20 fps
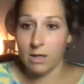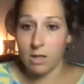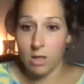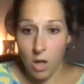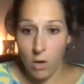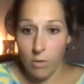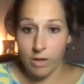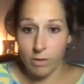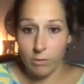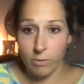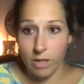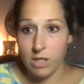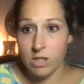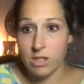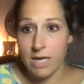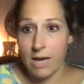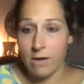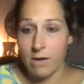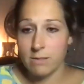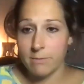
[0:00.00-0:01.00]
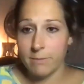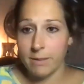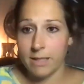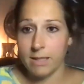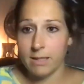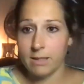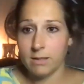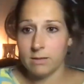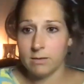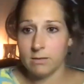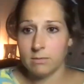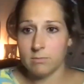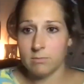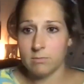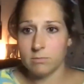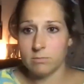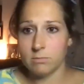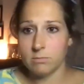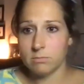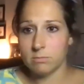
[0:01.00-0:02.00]
Chloe reached out to me.
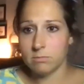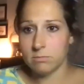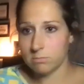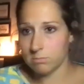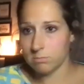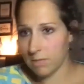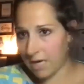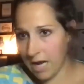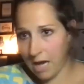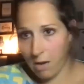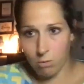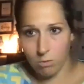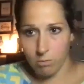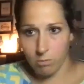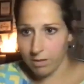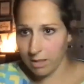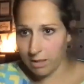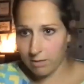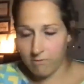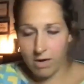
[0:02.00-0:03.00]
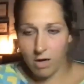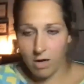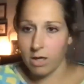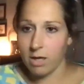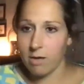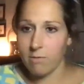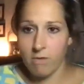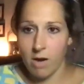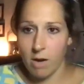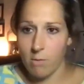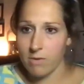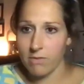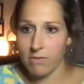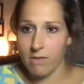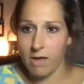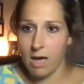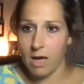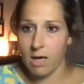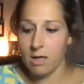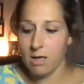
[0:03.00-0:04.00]
And I will be very upfront with
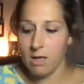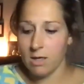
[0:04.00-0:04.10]
that.